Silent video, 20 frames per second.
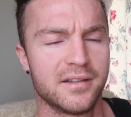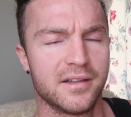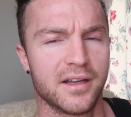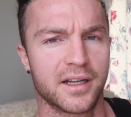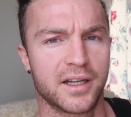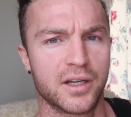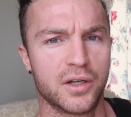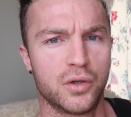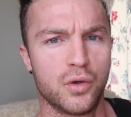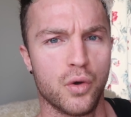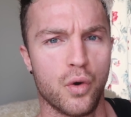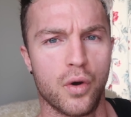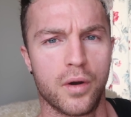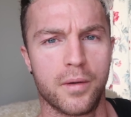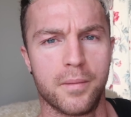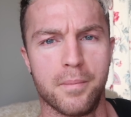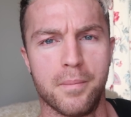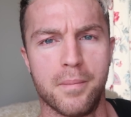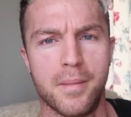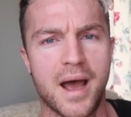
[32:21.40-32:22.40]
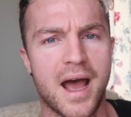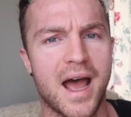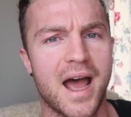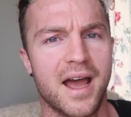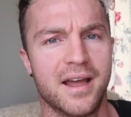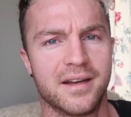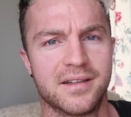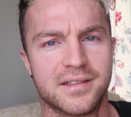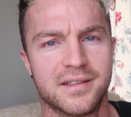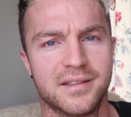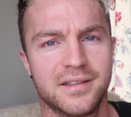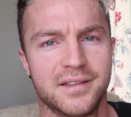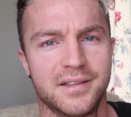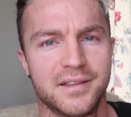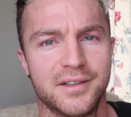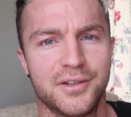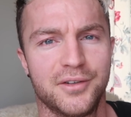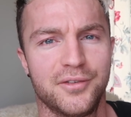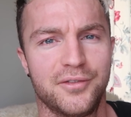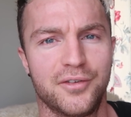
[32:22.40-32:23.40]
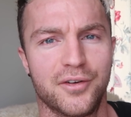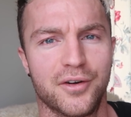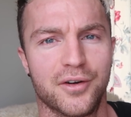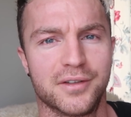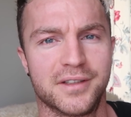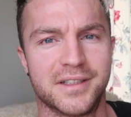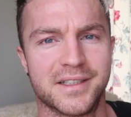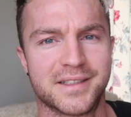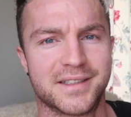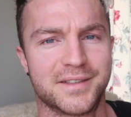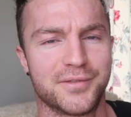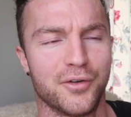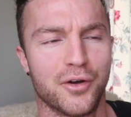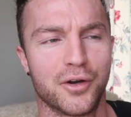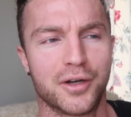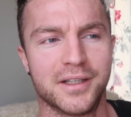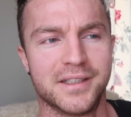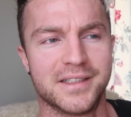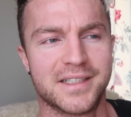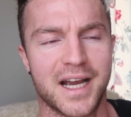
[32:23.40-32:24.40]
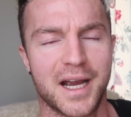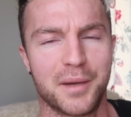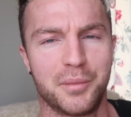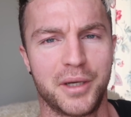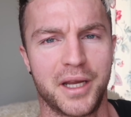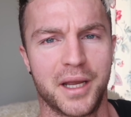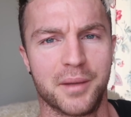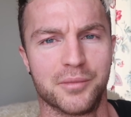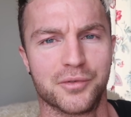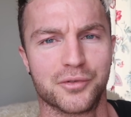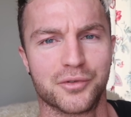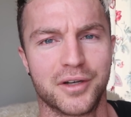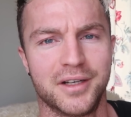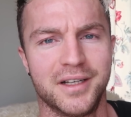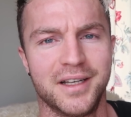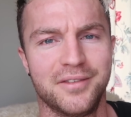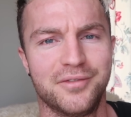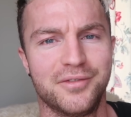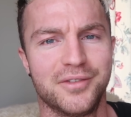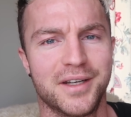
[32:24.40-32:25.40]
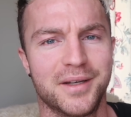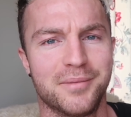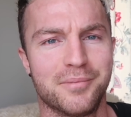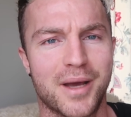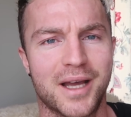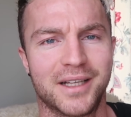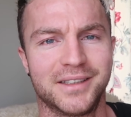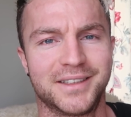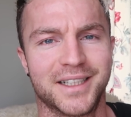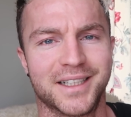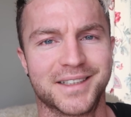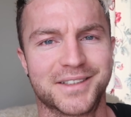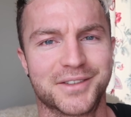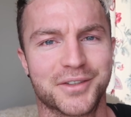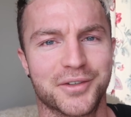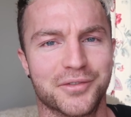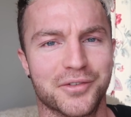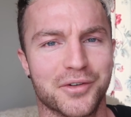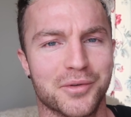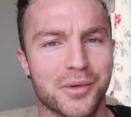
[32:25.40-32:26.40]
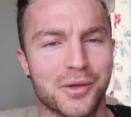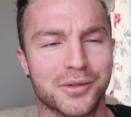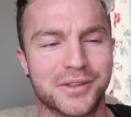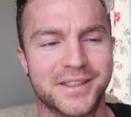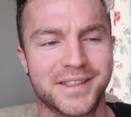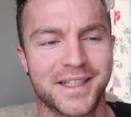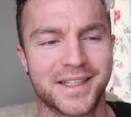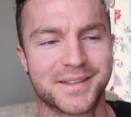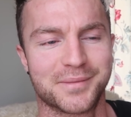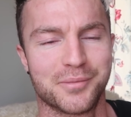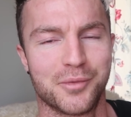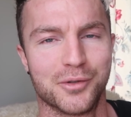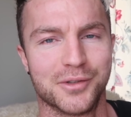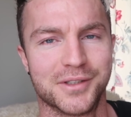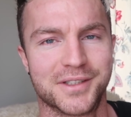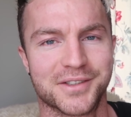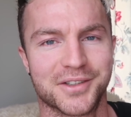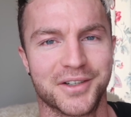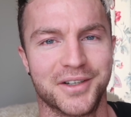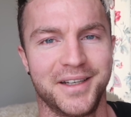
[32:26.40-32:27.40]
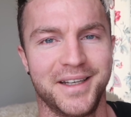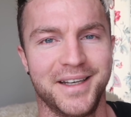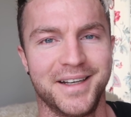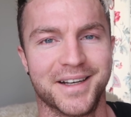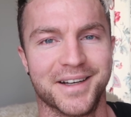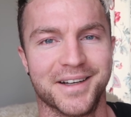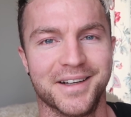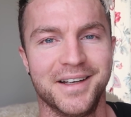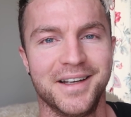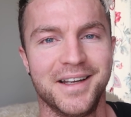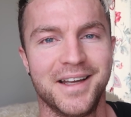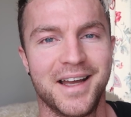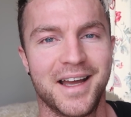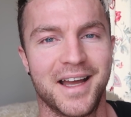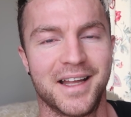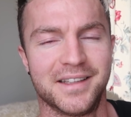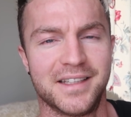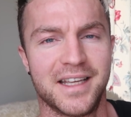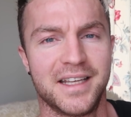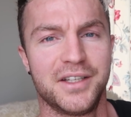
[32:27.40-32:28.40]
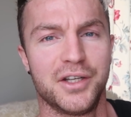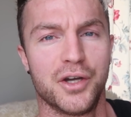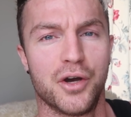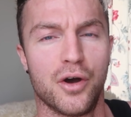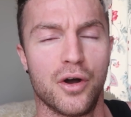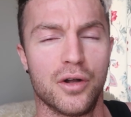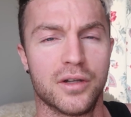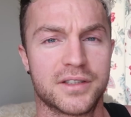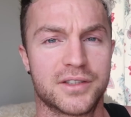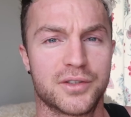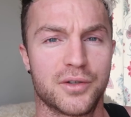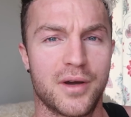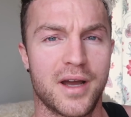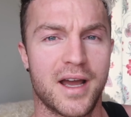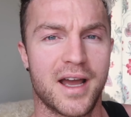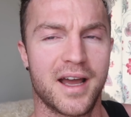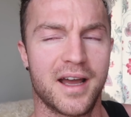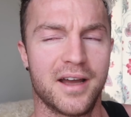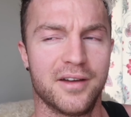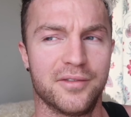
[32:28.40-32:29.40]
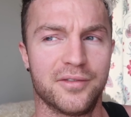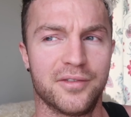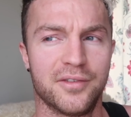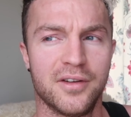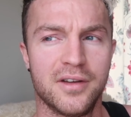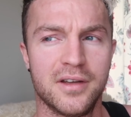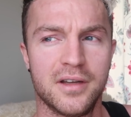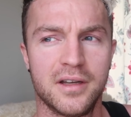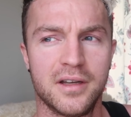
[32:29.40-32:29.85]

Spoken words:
like going mad for this fucking derby game. They're only living in Manchester for about 6 months or a year. And then you also have,